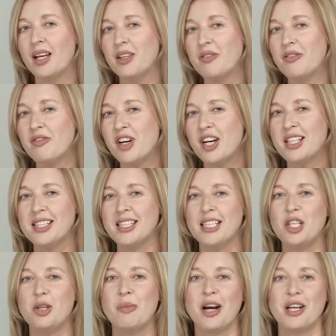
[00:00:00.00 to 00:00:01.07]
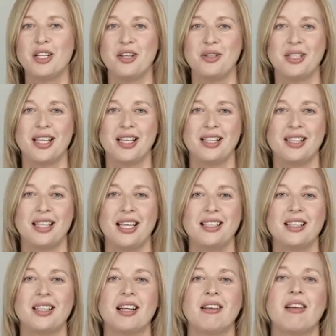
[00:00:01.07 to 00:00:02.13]
The first thing you might notice is
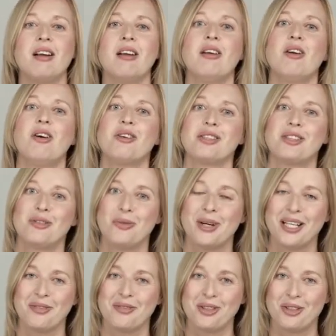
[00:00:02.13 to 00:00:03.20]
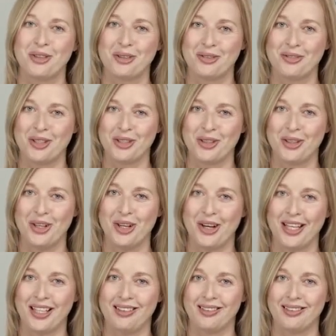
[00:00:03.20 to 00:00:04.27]
that there are lots of wedding photographers
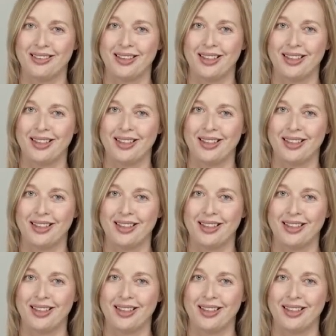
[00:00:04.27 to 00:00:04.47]
online,